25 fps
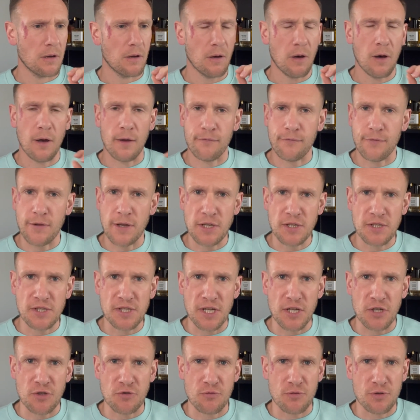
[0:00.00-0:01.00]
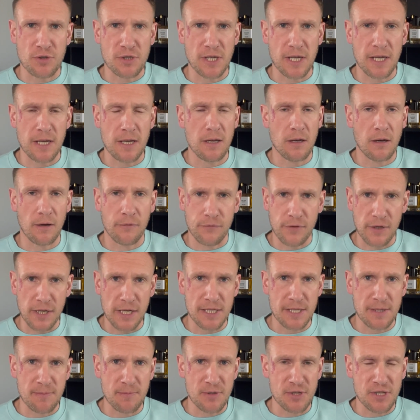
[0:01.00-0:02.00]
I think citrusy. I think
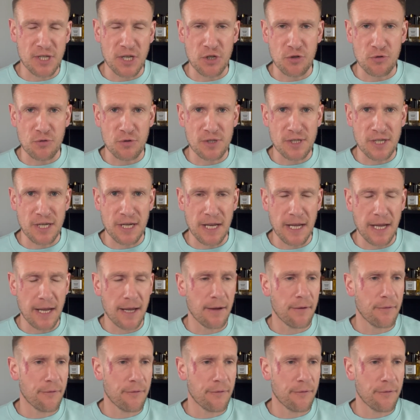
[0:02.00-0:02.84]
there's some citrus in here.